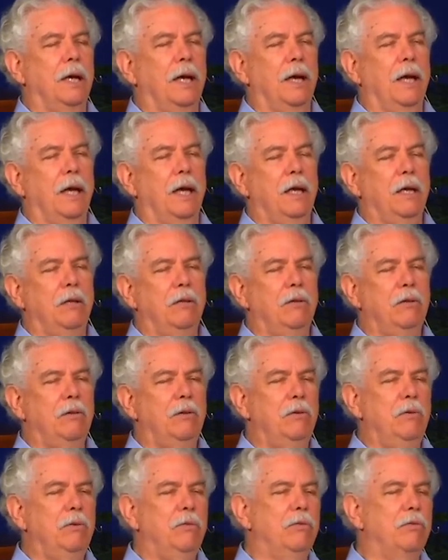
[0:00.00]
and
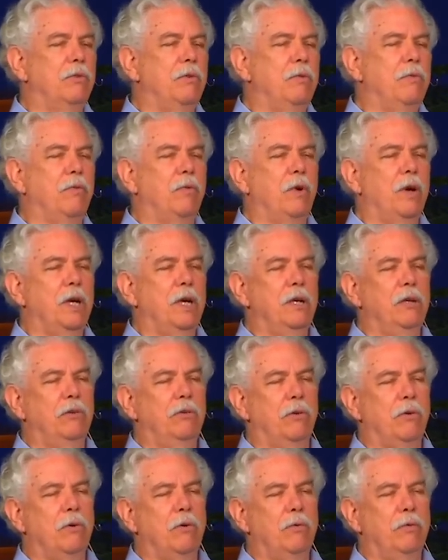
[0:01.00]
use the
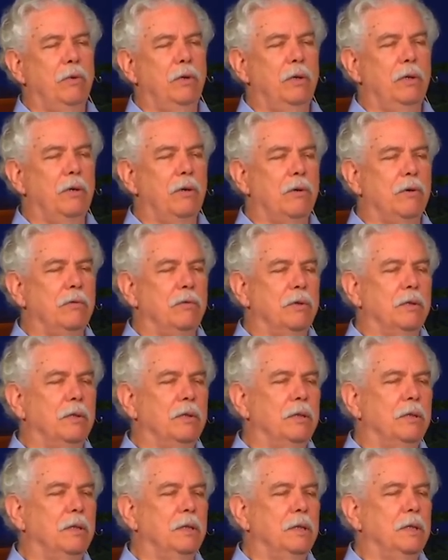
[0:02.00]
phrase over and over,
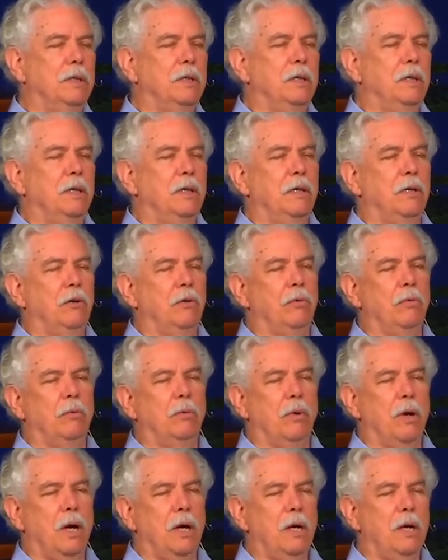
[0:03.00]

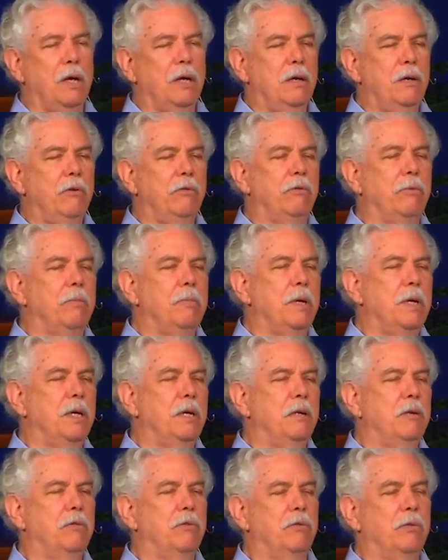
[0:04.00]
arise
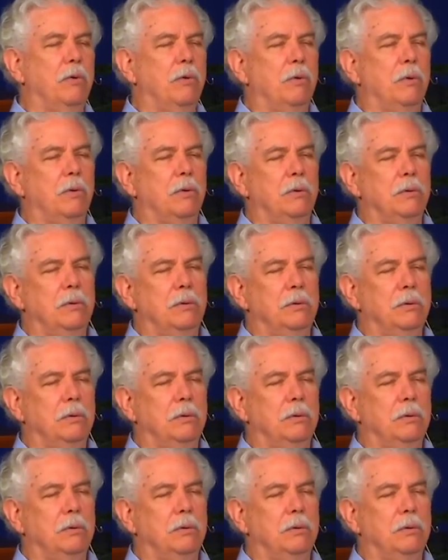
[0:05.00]
my soul,